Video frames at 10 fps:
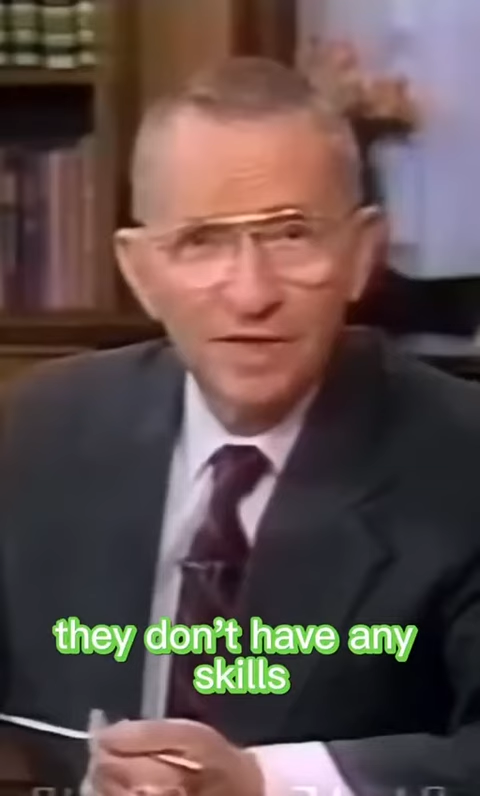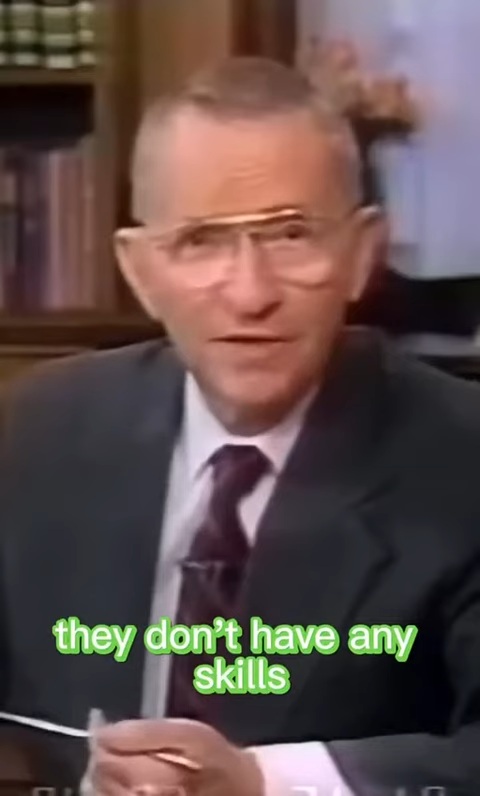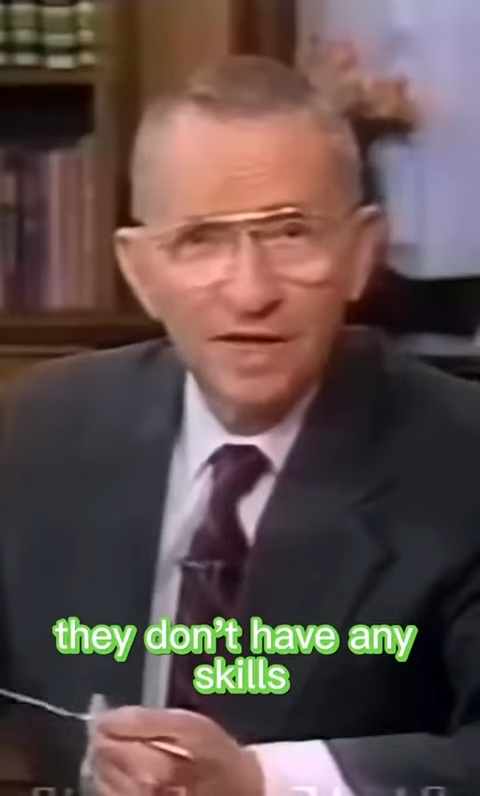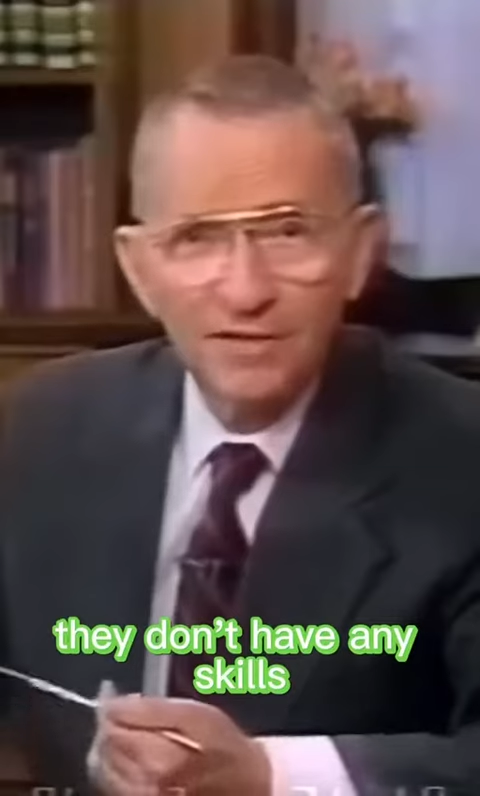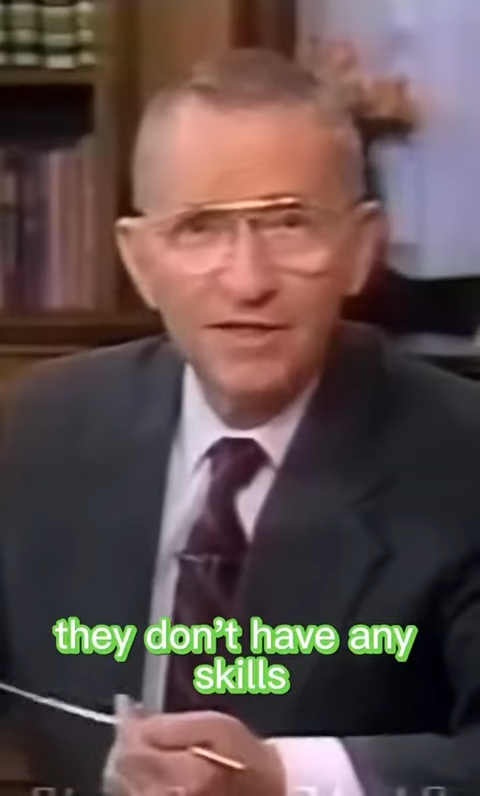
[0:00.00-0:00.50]
They
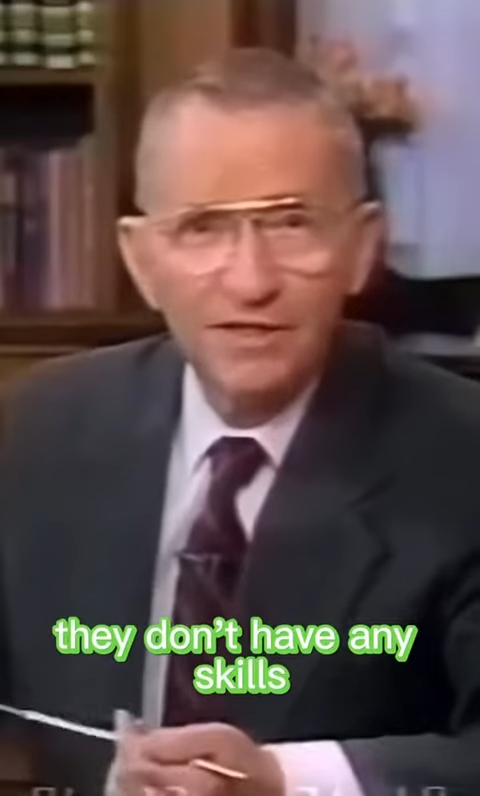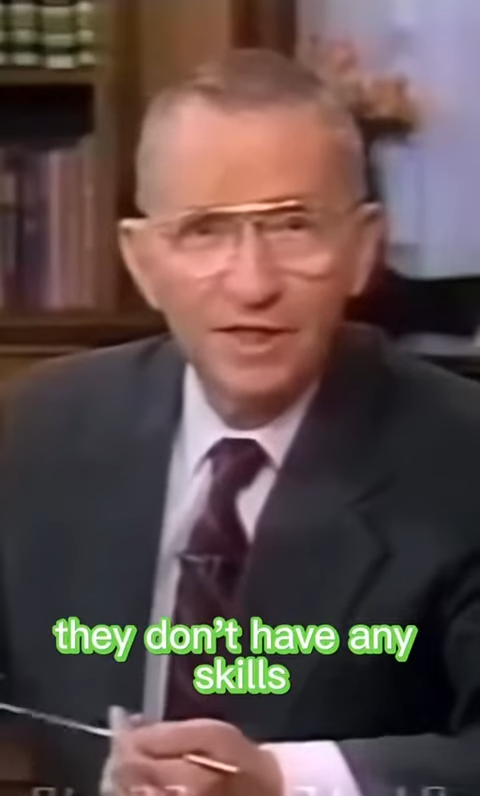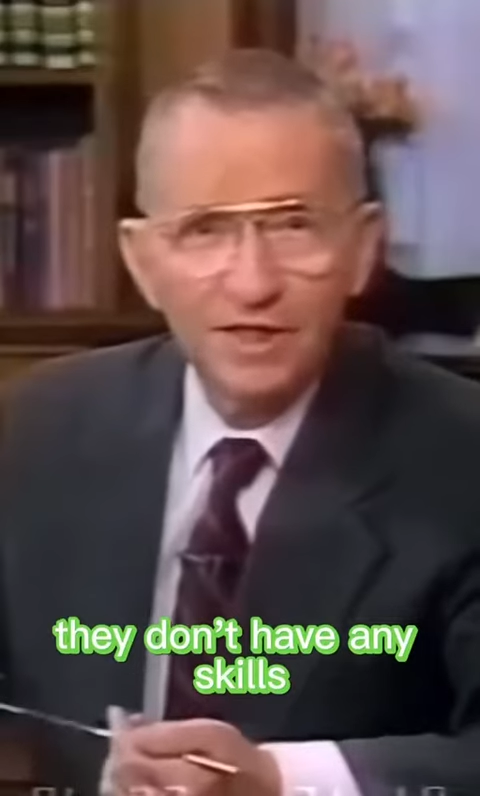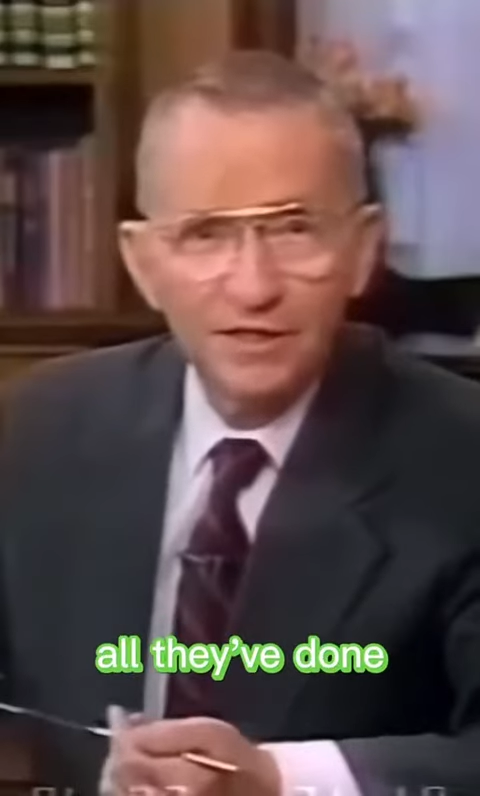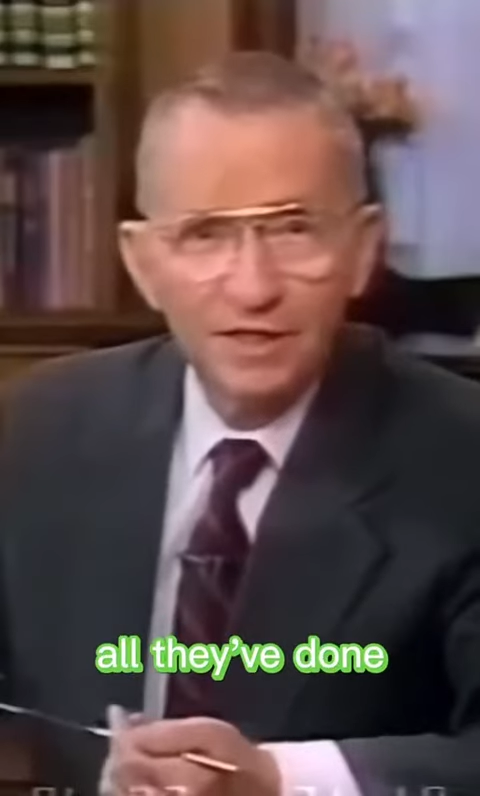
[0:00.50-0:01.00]
don't have any
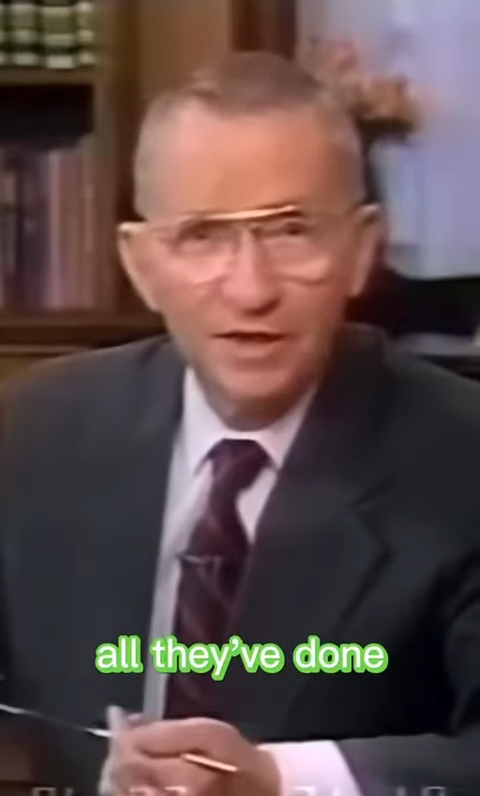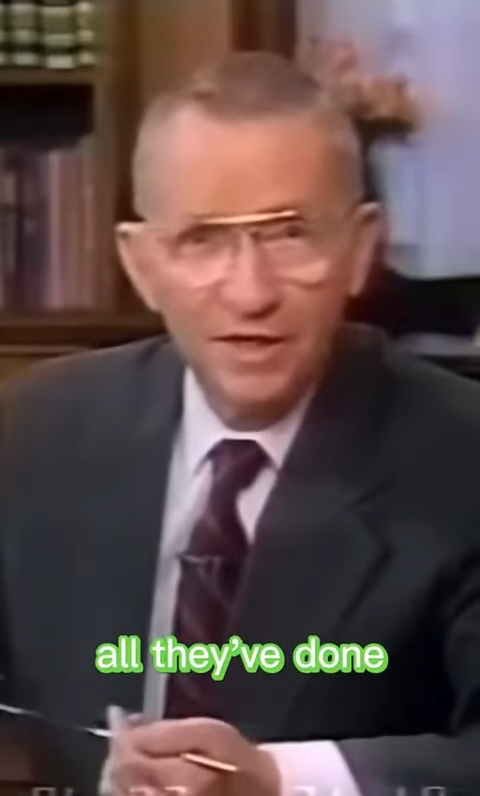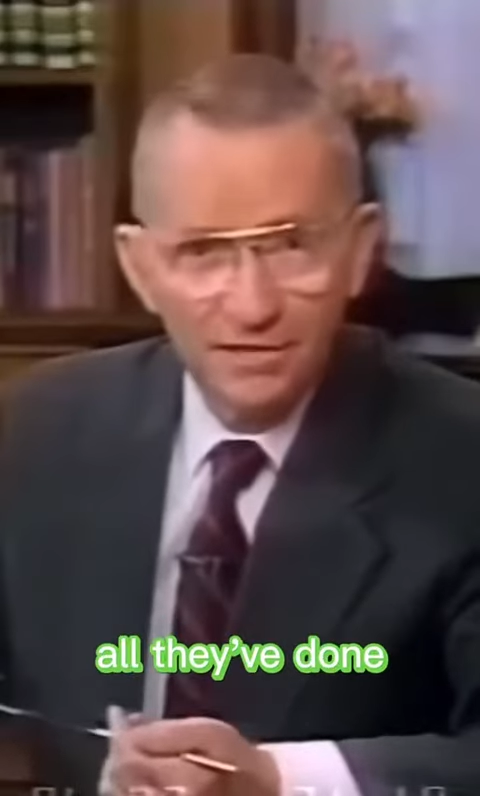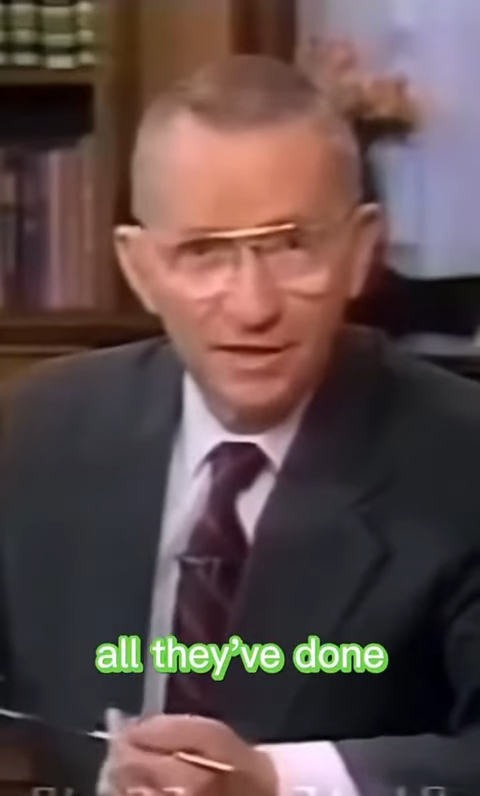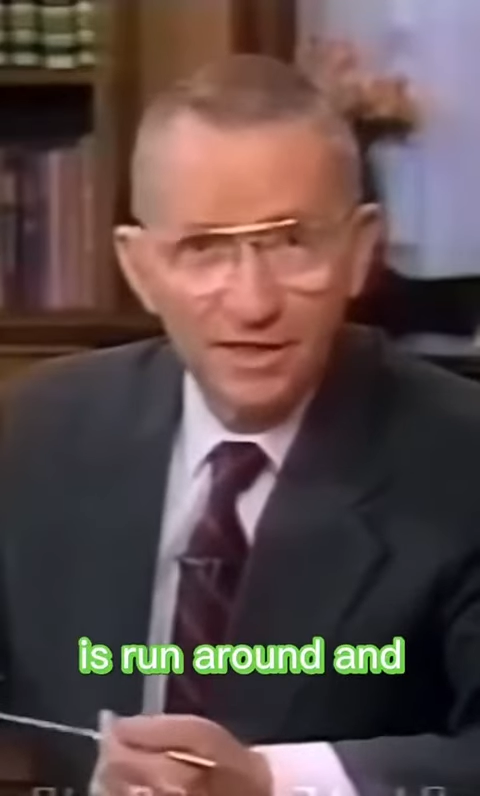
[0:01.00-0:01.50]
skills. All
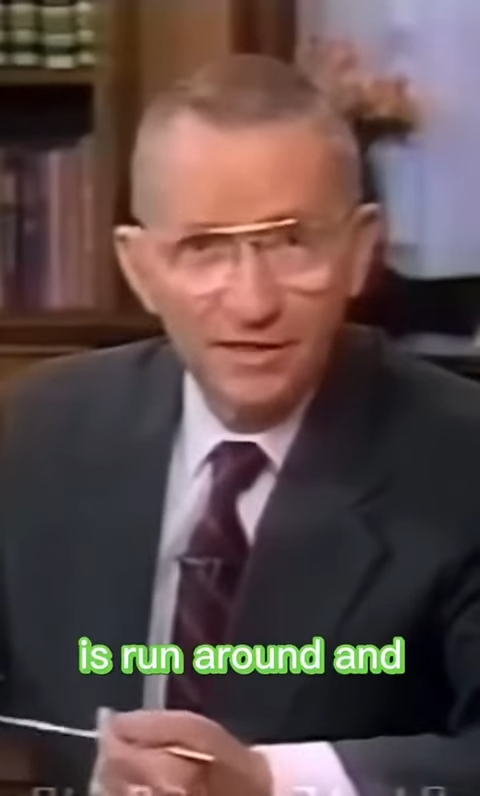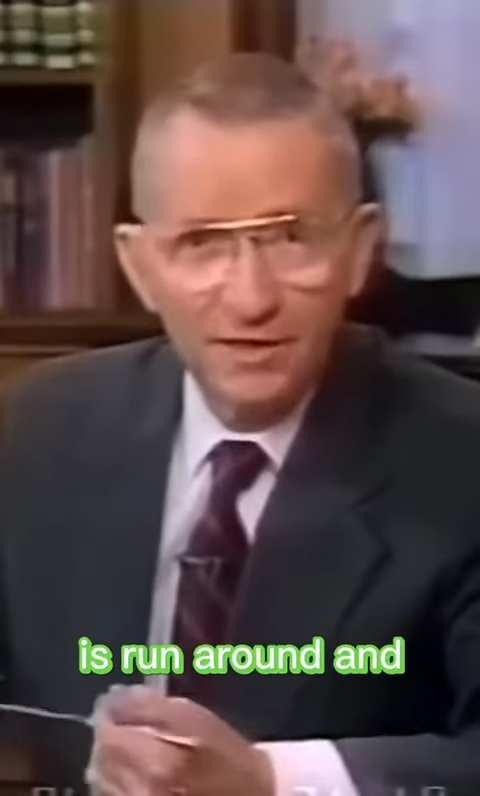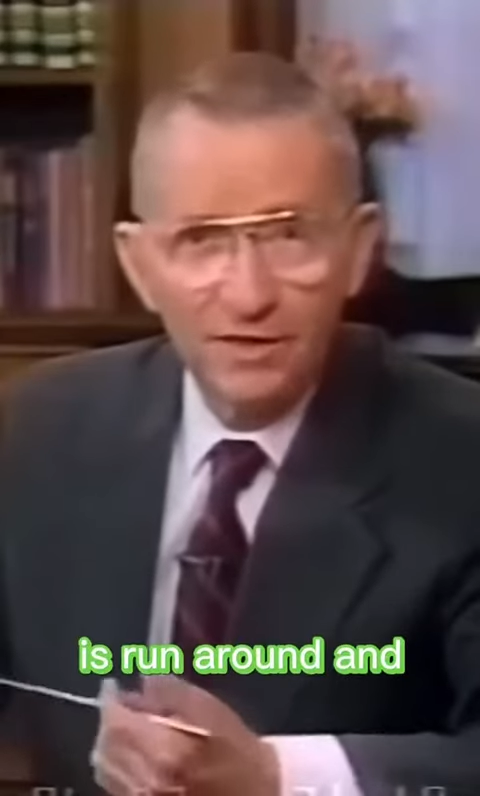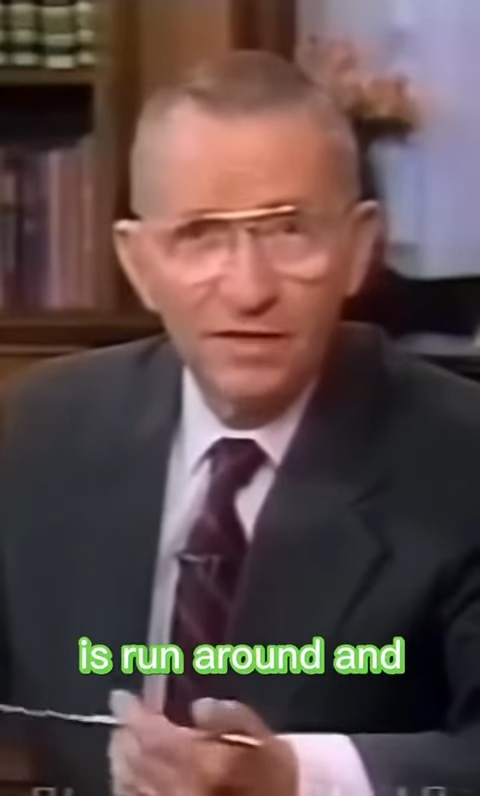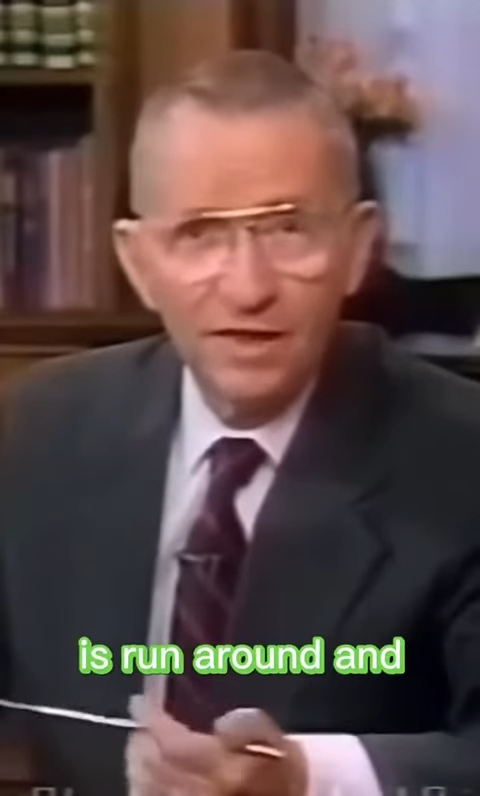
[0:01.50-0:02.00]
they've done is
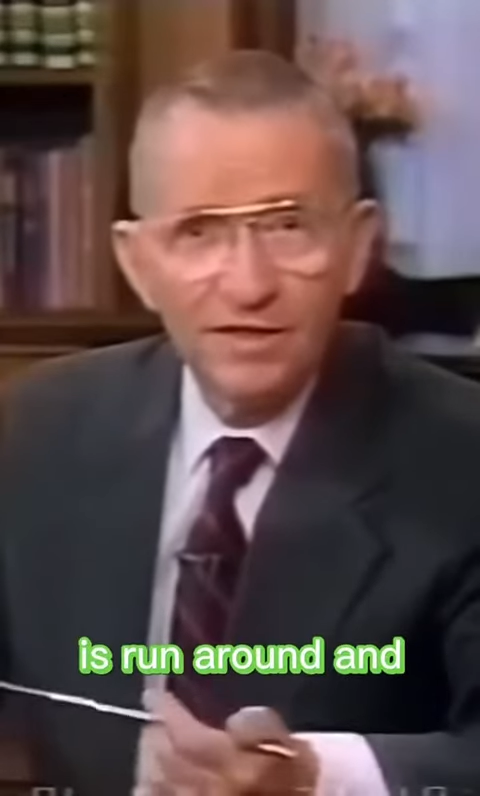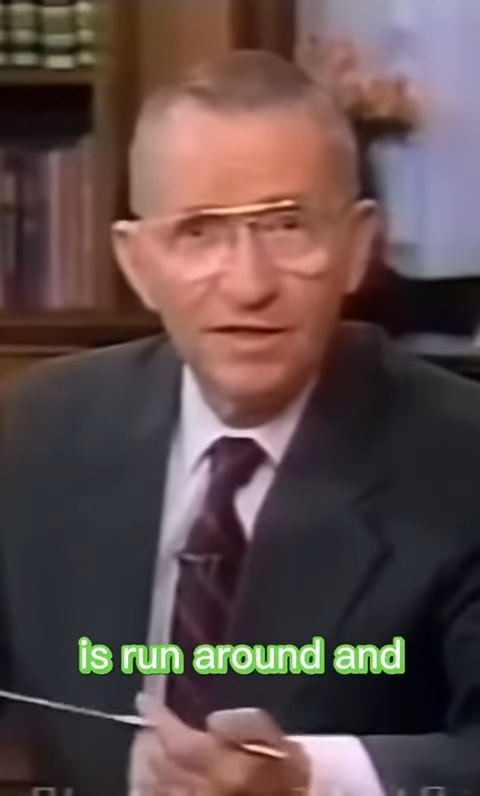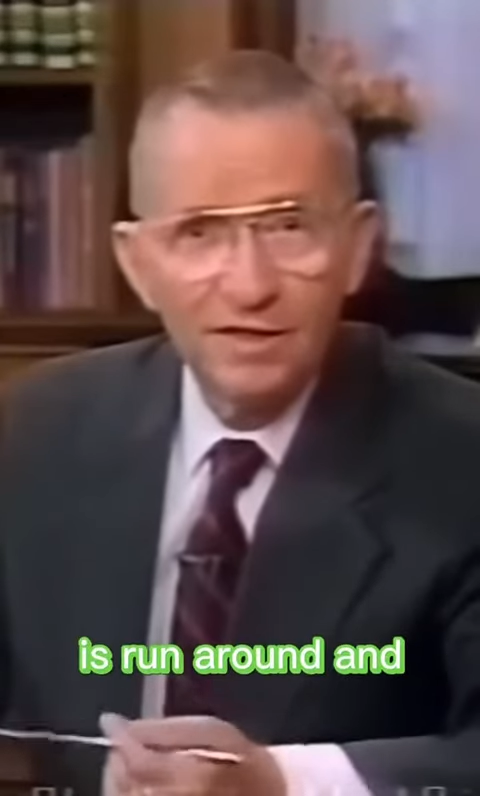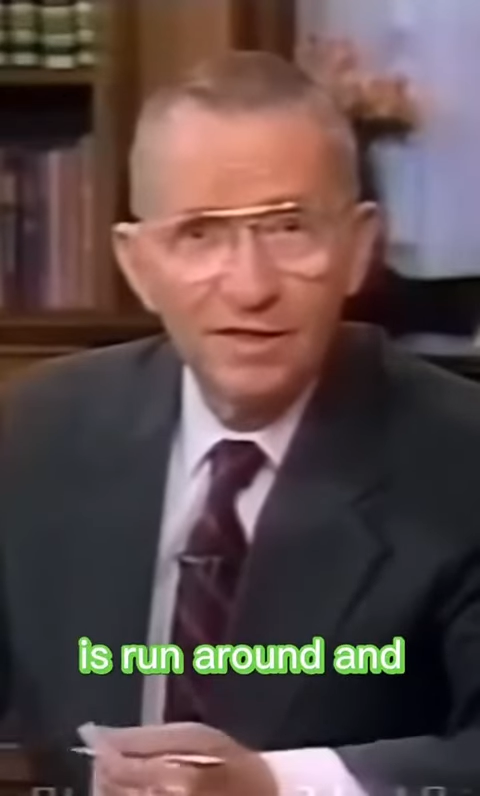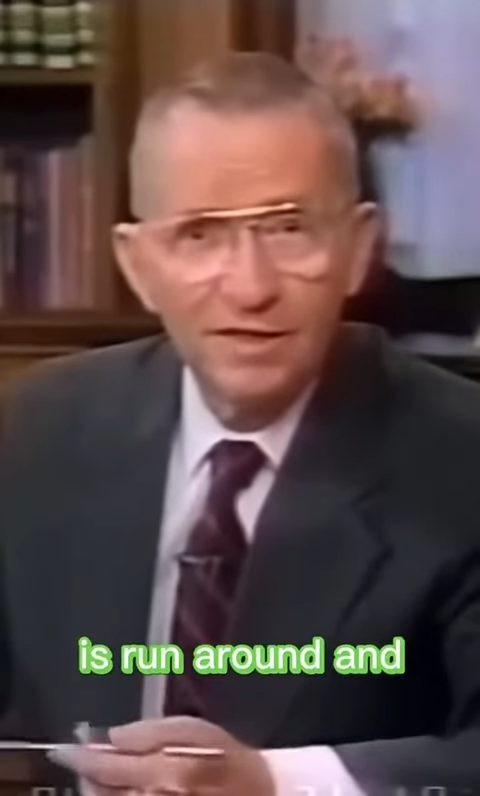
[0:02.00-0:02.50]
run around and,